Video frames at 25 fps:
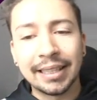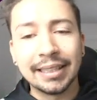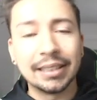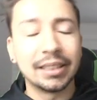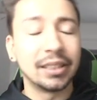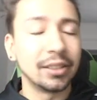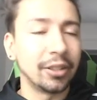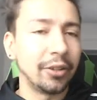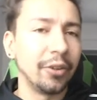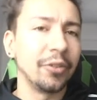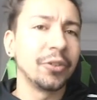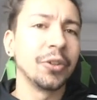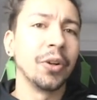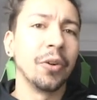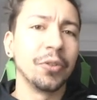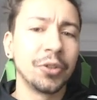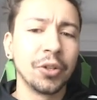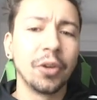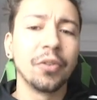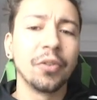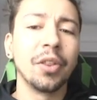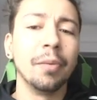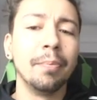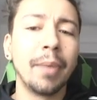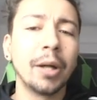He's
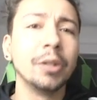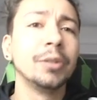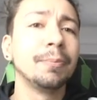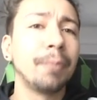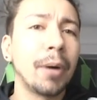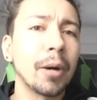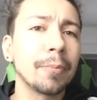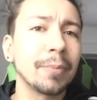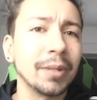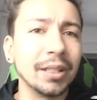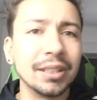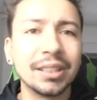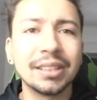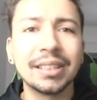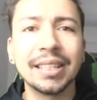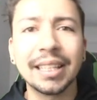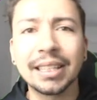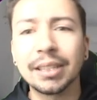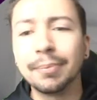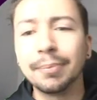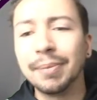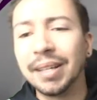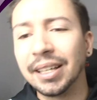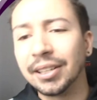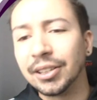sort of the most popular
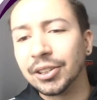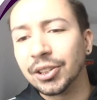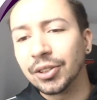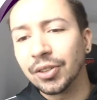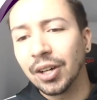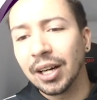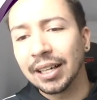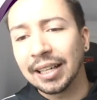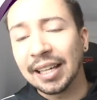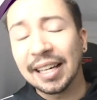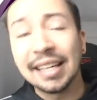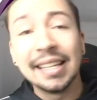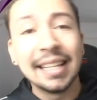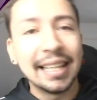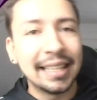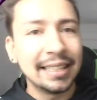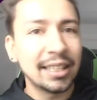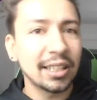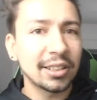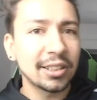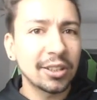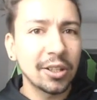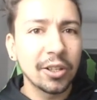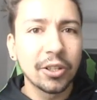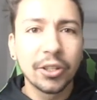6 million striker.
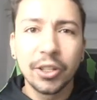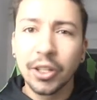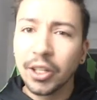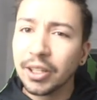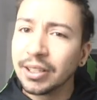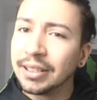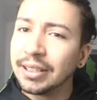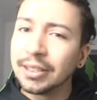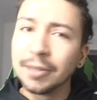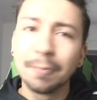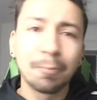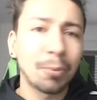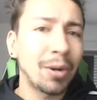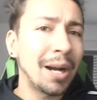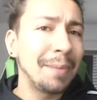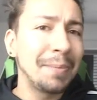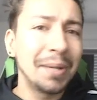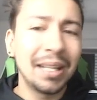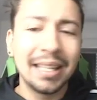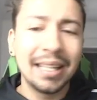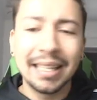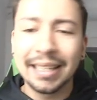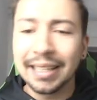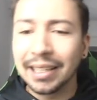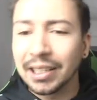He does look good.
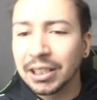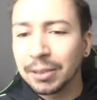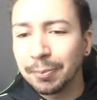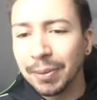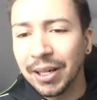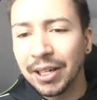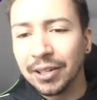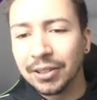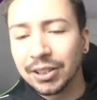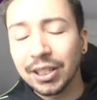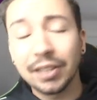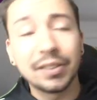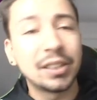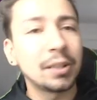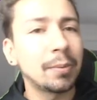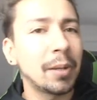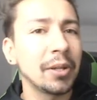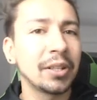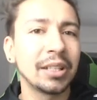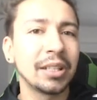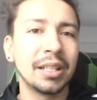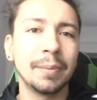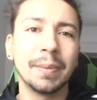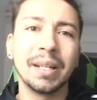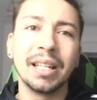Premier League experience. I've
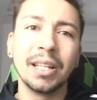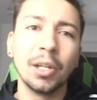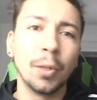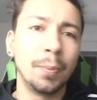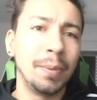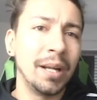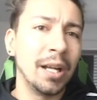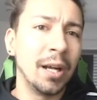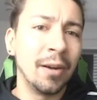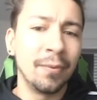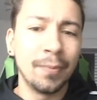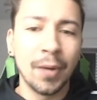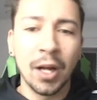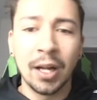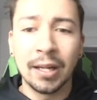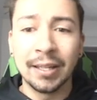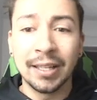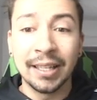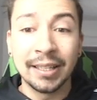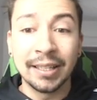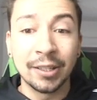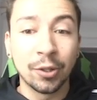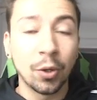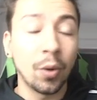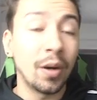spoken to him a little bit
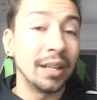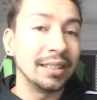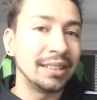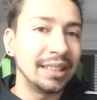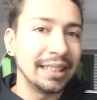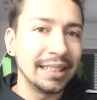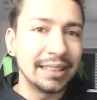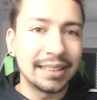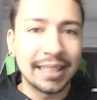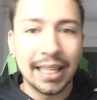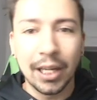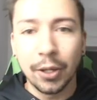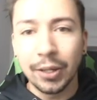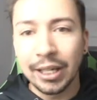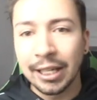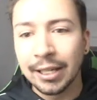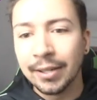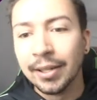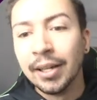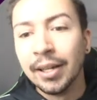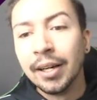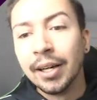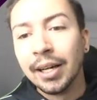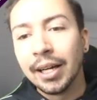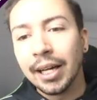in quite detail
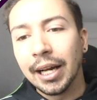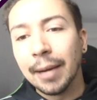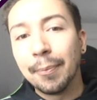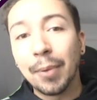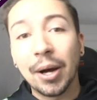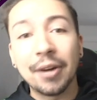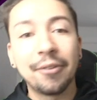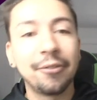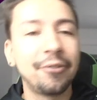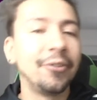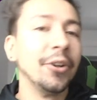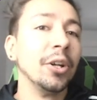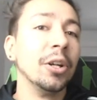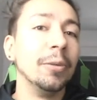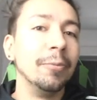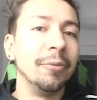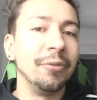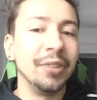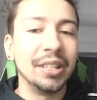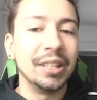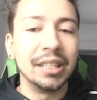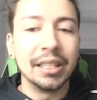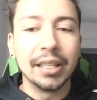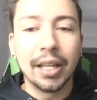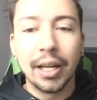in my Fulham
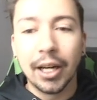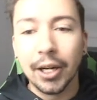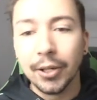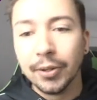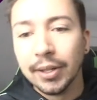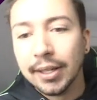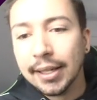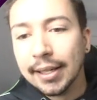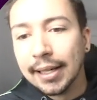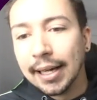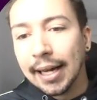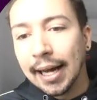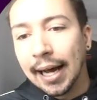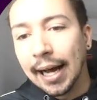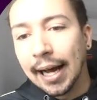video.